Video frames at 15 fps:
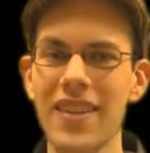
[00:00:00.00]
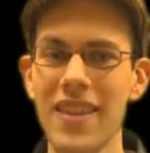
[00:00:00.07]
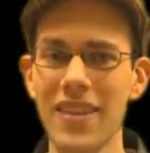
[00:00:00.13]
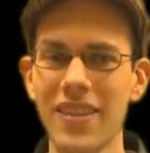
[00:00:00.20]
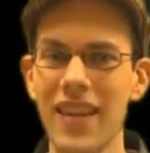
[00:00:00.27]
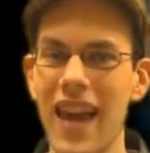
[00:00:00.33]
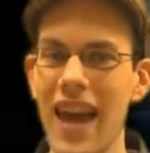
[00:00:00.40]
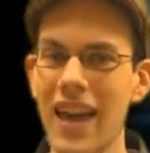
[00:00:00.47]
to
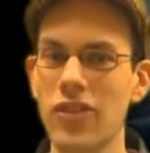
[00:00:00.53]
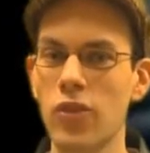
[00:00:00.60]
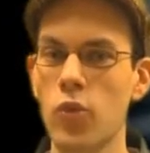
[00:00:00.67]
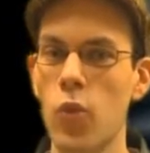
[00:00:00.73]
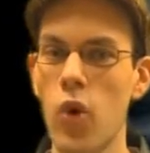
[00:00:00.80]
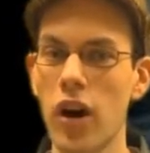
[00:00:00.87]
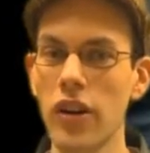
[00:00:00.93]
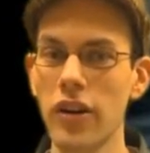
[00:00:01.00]
this enhanced
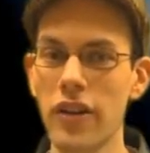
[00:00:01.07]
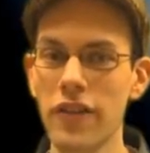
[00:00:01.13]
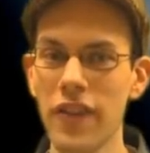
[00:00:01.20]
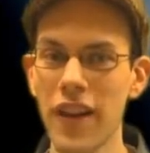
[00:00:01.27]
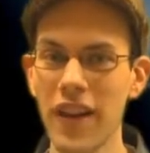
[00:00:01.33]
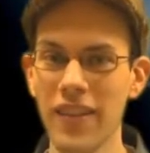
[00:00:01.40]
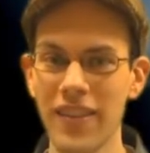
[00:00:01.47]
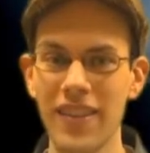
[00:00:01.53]
water
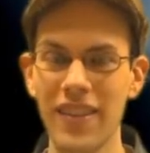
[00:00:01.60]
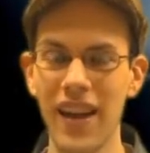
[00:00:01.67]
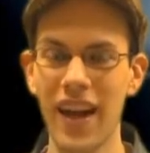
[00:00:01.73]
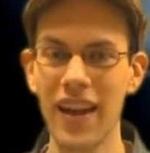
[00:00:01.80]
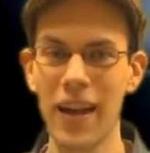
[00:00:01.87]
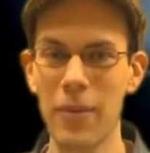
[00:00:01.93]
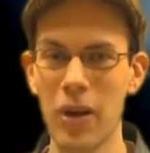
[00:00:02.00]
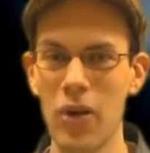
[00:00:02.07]
effects and
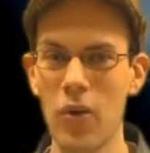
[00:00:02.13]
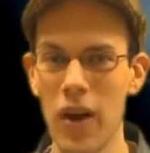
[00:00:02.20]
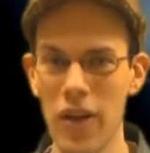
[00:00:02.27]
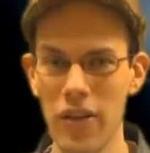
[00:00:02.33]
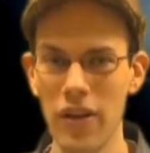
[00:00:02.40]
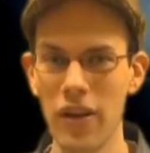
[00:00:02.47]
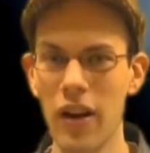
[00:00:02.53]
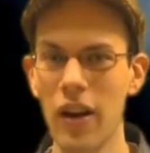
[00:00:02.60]
dynamic
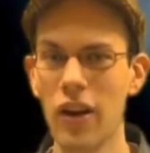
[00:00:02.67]
weather,